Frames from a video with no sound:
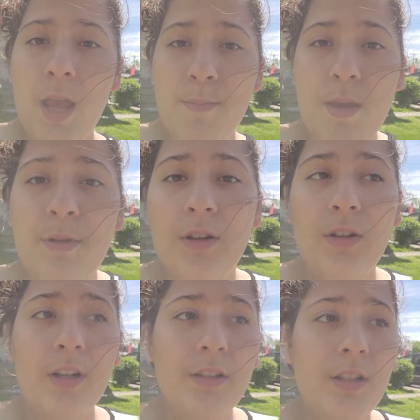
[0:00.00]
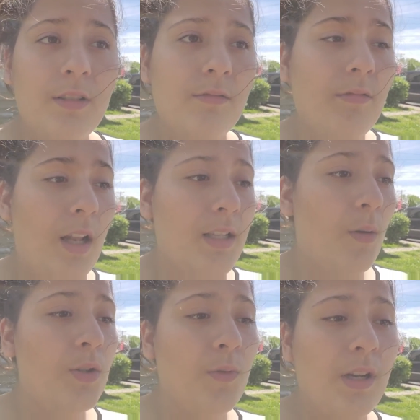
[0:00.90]
Maybe you'll learn that that's not
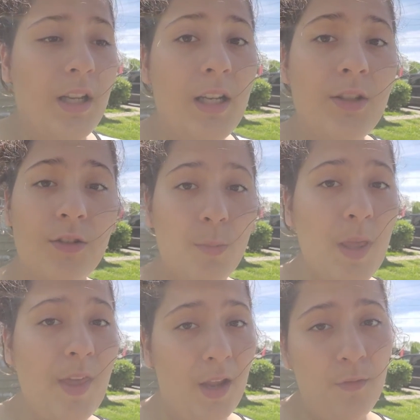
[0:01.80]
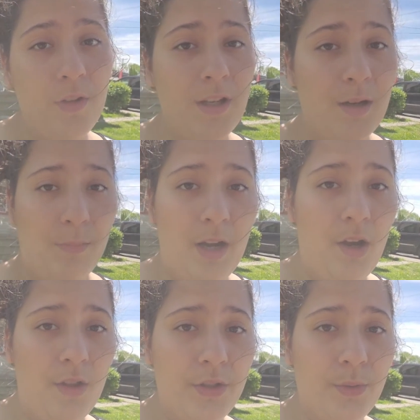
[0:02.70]
what you want to get into, and you'll be thankful you didn't buy
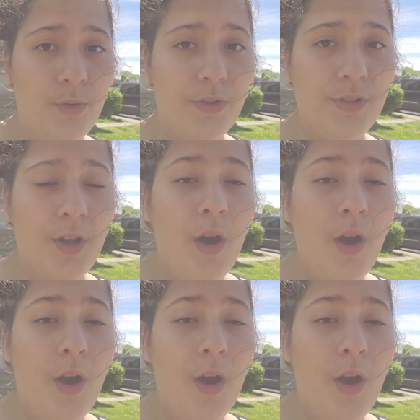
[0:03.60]
all the tools.